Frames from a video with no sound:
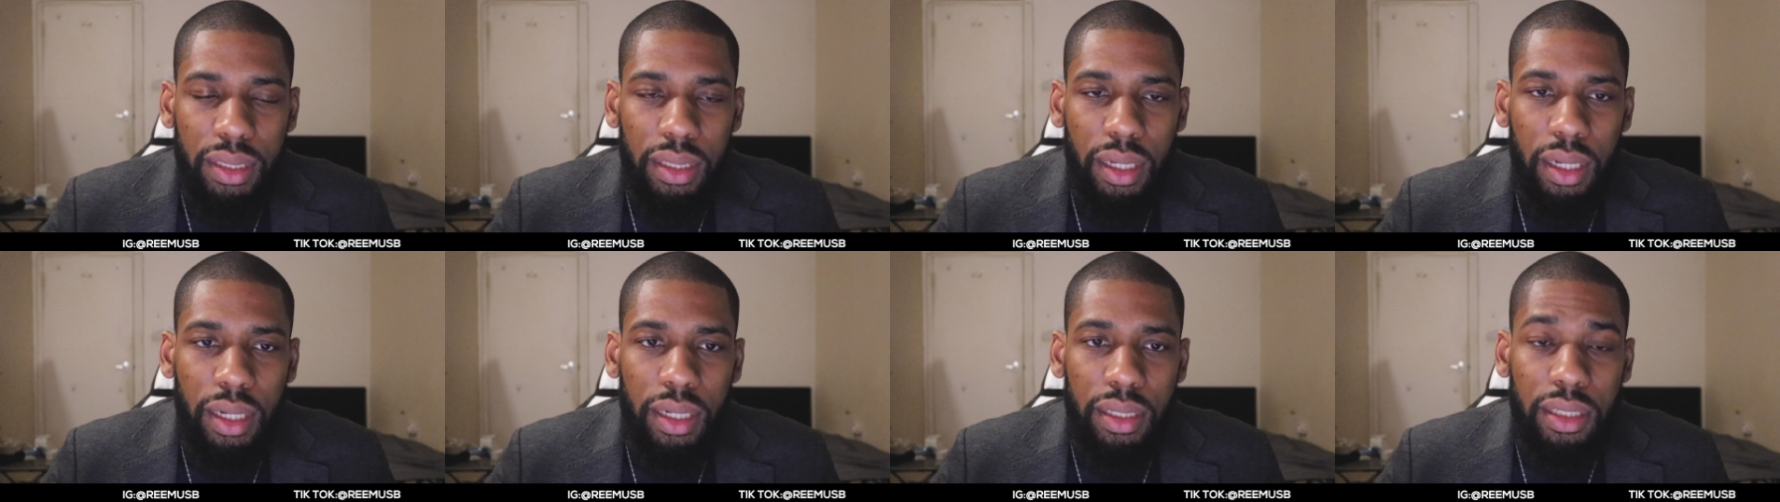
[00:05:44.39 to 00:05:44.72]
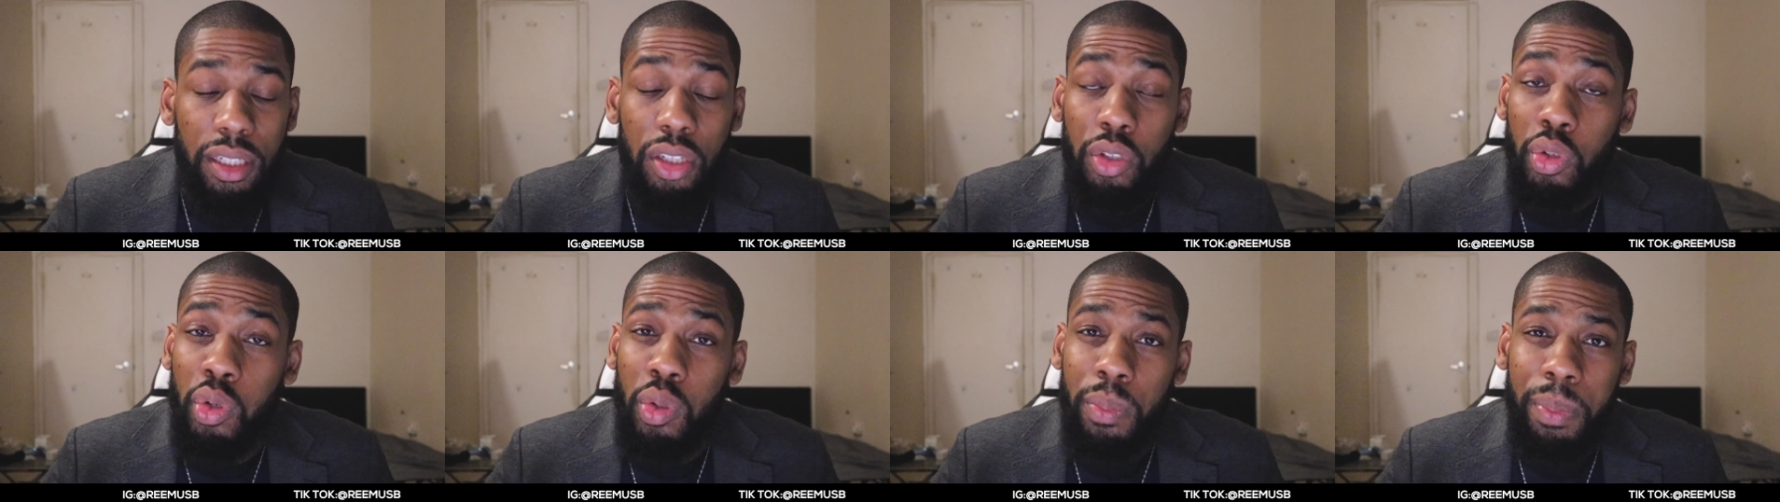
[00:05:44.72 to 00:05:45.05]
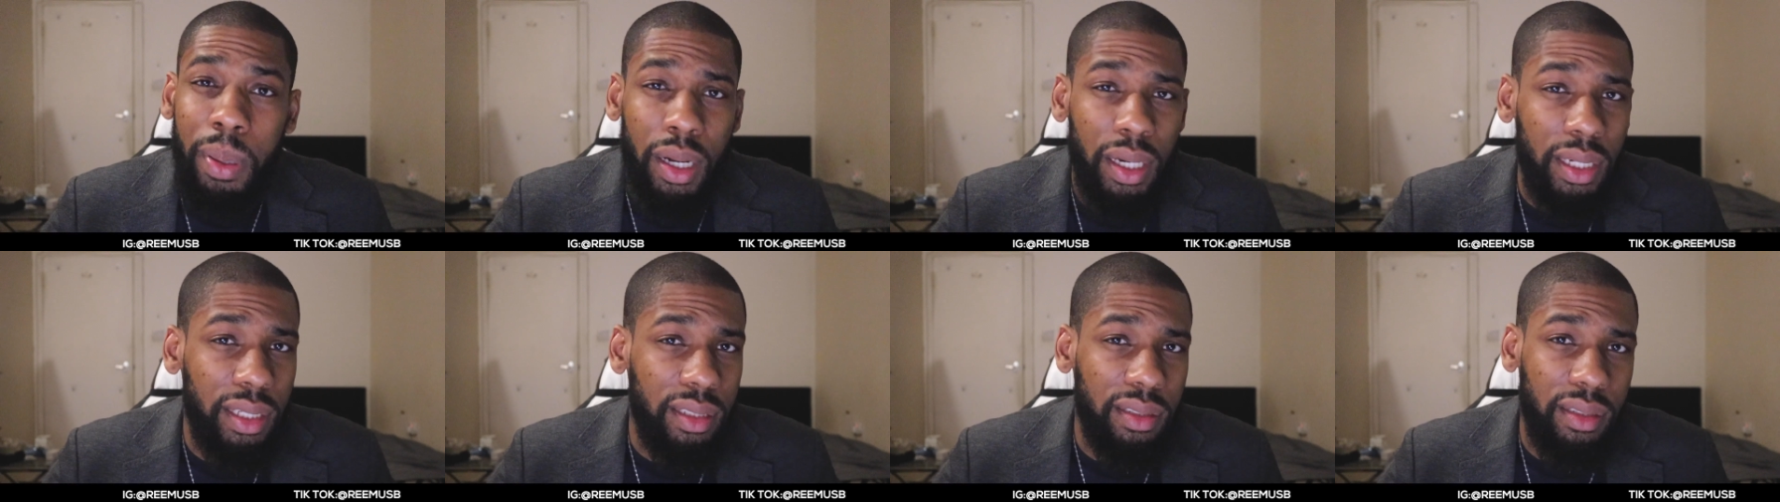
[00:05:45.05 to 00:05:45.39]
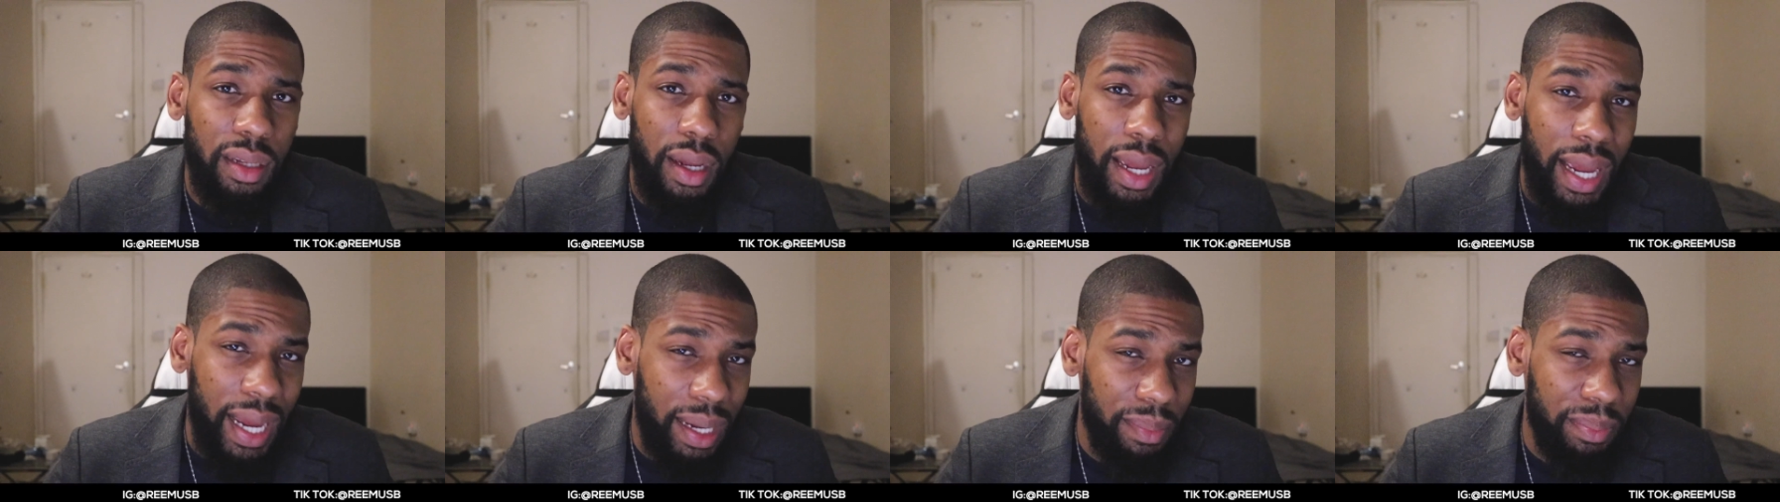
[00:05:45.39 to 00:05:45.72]
uh, the two parties
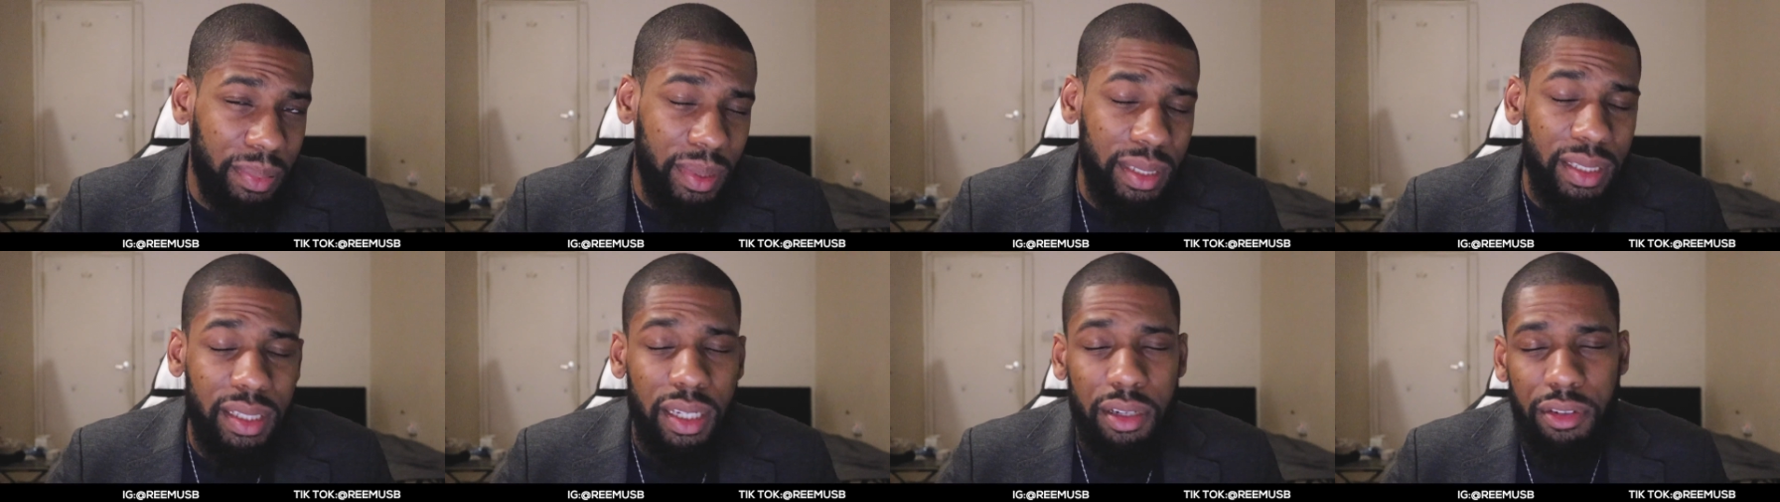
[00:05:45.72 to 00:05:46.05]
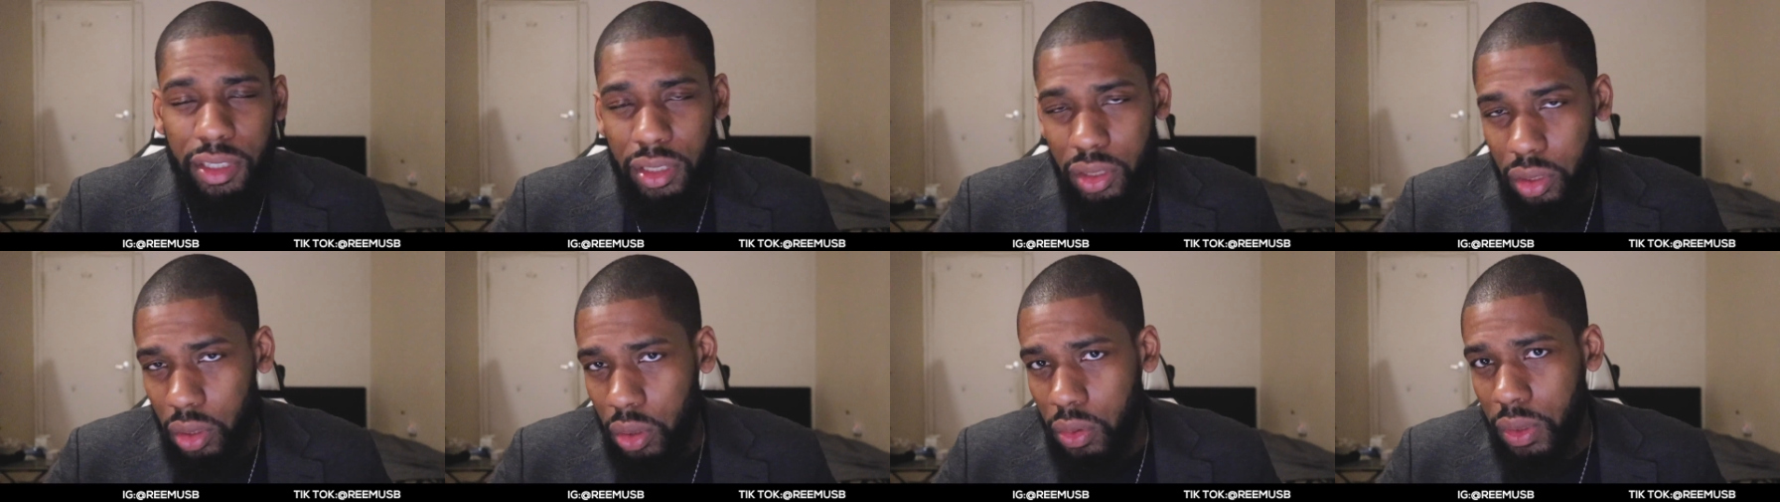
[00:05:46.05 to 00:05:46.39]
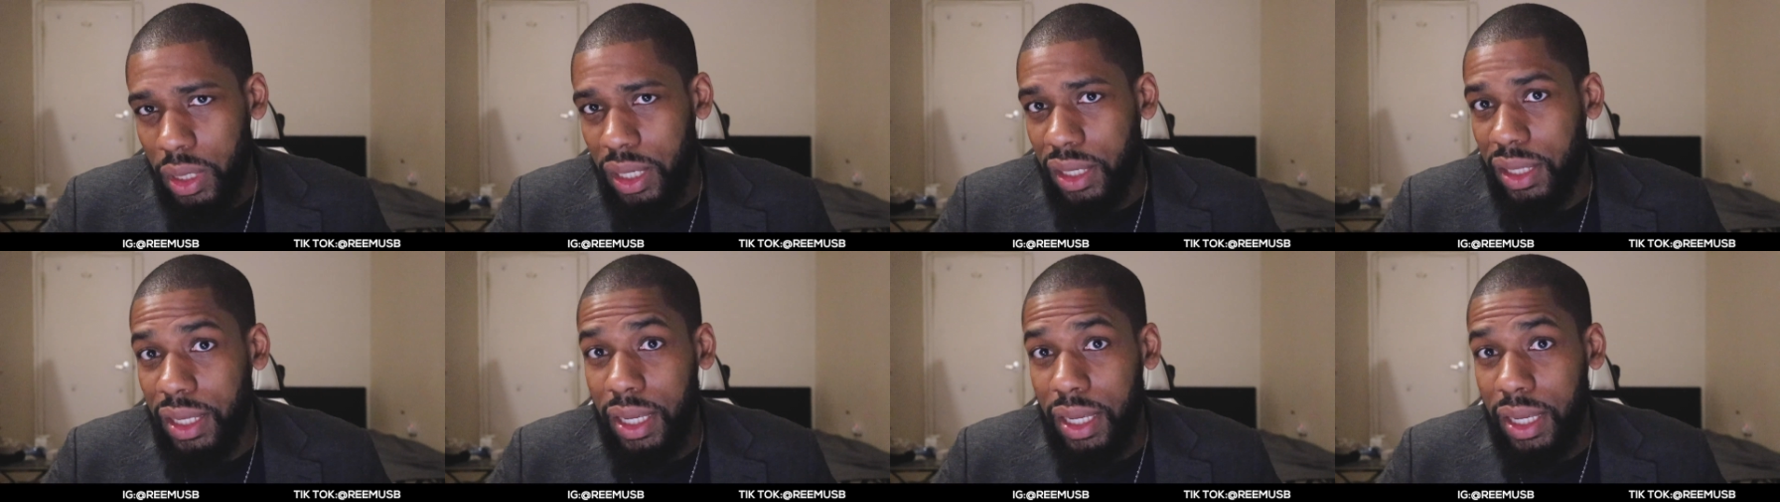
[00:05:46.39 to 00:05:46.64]
are happy, they're adult